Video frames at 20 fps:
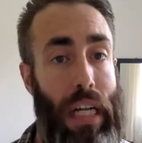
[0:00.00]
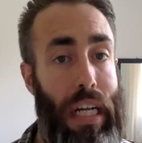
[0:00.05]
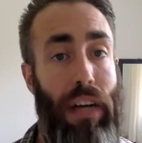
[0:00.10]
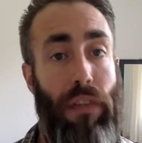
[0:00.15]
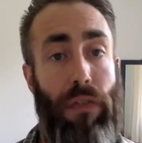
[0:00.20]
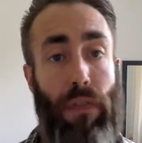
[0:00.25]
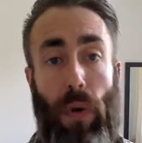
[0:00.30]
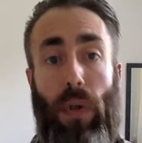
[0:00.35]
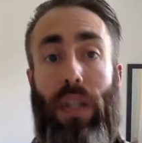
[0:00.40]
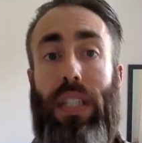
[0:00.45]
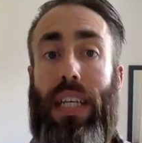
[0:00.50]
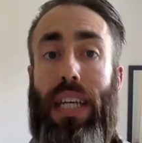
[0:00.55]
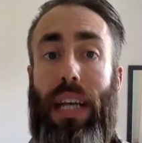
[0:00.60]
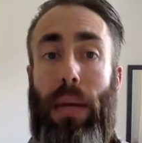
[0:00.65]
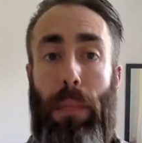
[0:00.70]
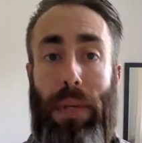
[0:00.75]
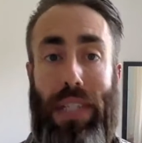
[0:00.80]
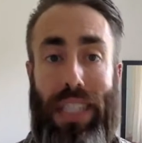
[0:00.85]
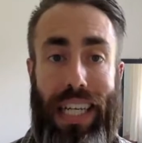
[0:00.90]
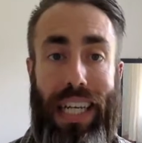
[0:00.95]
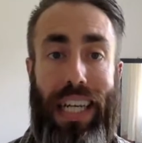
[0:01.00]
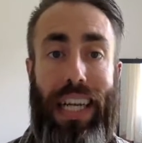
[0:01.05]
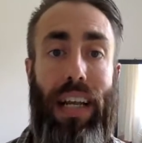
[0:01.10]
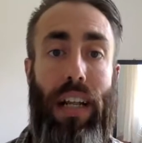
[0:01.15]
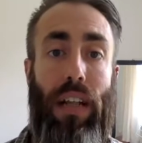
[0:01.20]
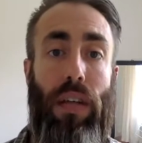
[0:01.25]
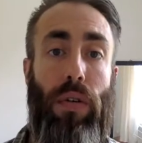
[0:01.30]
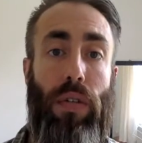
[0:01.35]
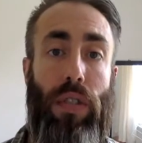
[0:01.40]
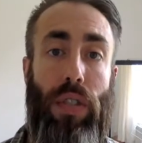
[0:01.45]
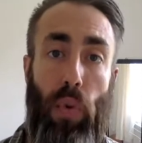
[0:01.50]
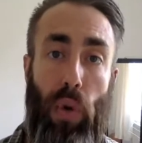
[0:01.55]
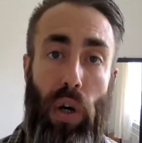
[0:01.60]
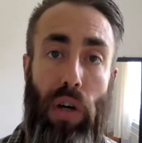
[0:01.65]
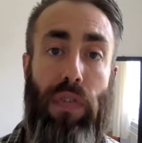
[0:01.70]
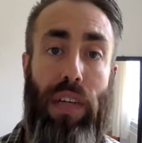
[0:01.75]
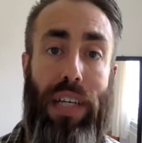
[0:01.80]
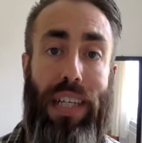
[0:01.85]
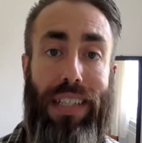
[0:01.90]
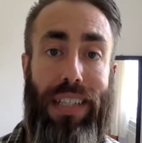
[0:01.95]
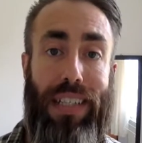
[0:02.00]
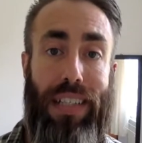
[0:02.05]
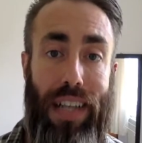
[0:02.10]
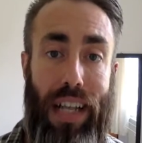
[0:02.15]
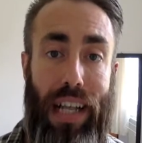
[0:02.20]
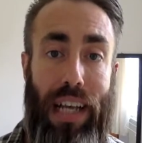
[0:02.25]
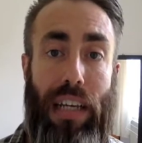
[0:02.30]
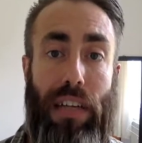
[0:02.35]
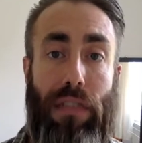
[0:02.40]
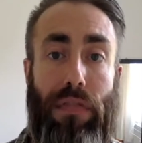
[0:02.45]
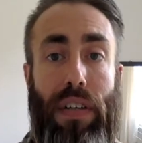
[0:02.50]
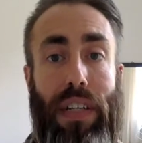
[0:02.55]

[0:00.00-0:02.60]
focusing in particular on 12 Years a Slave